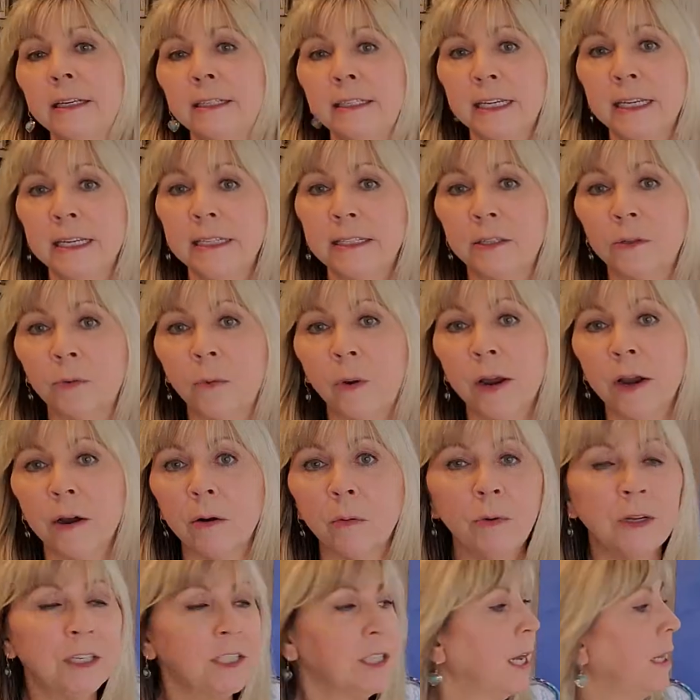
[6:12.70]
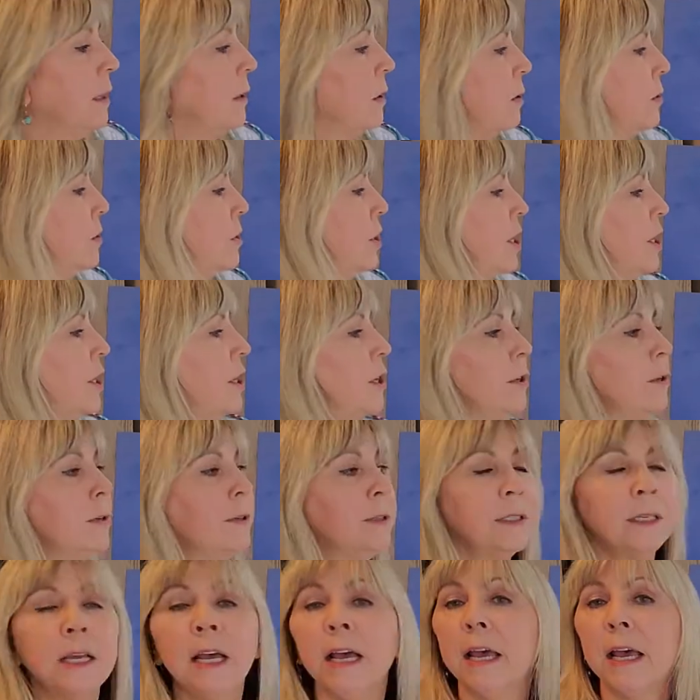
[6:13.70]
T-square, which I learned to
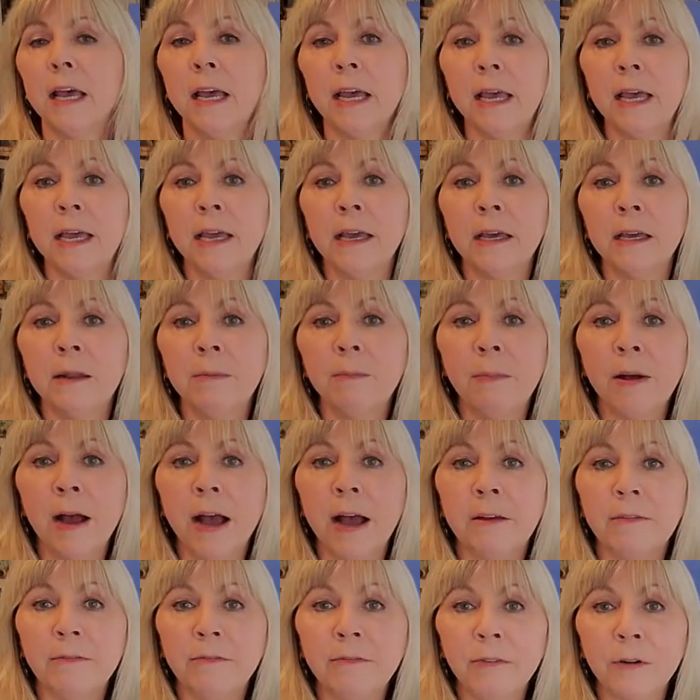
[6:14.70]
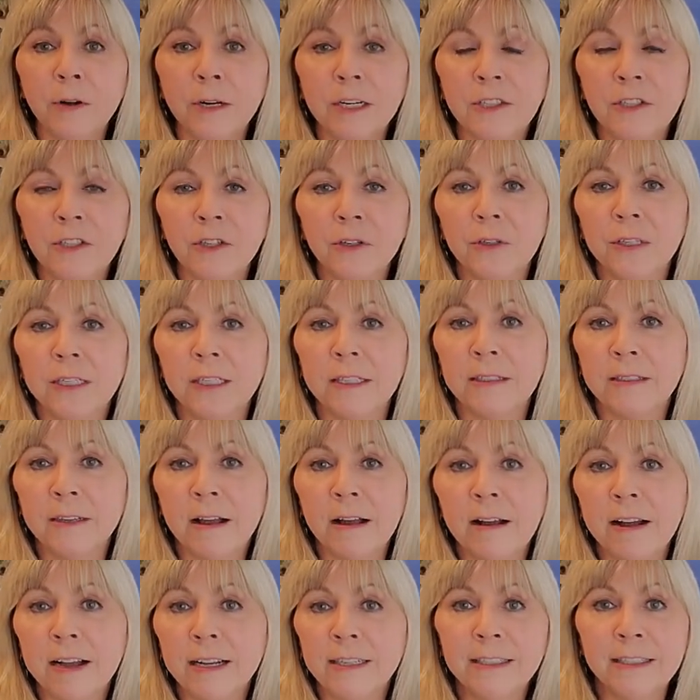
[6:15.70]
use in my furniture
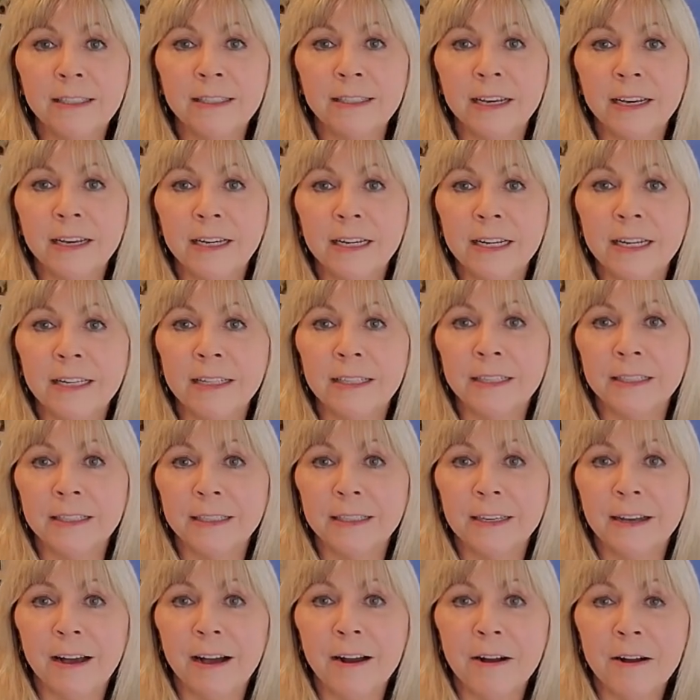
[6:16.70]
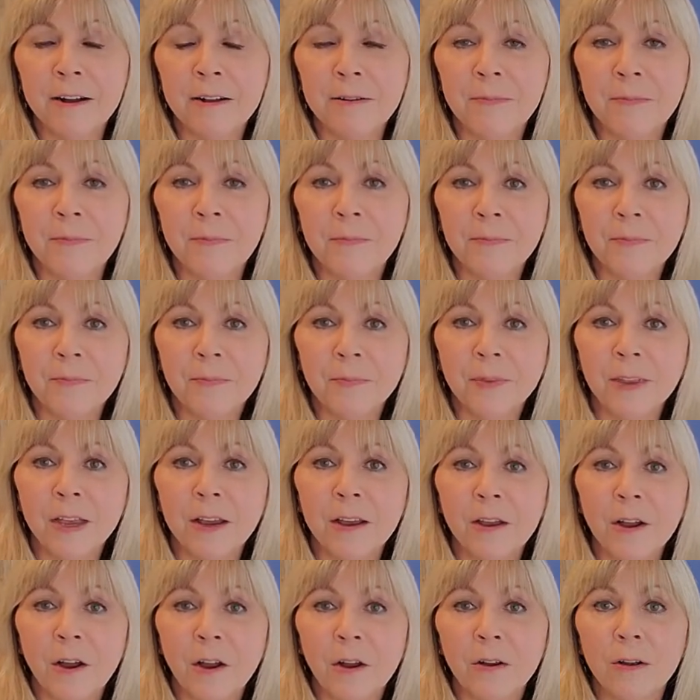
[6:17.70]
design studies
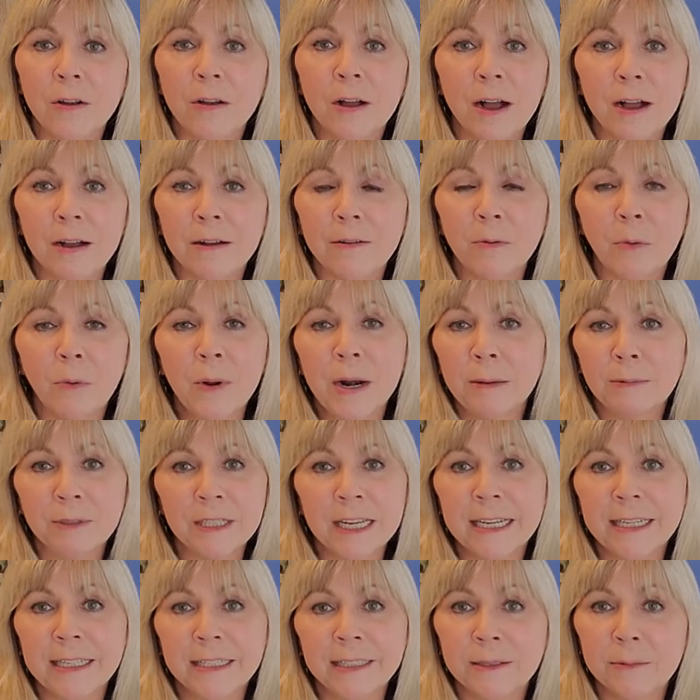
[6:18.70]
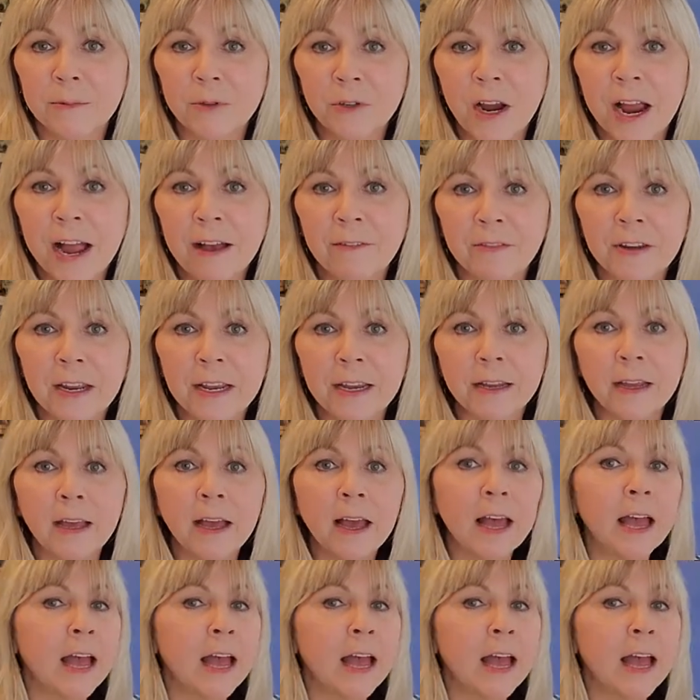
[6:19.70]
when I was taking some drafting.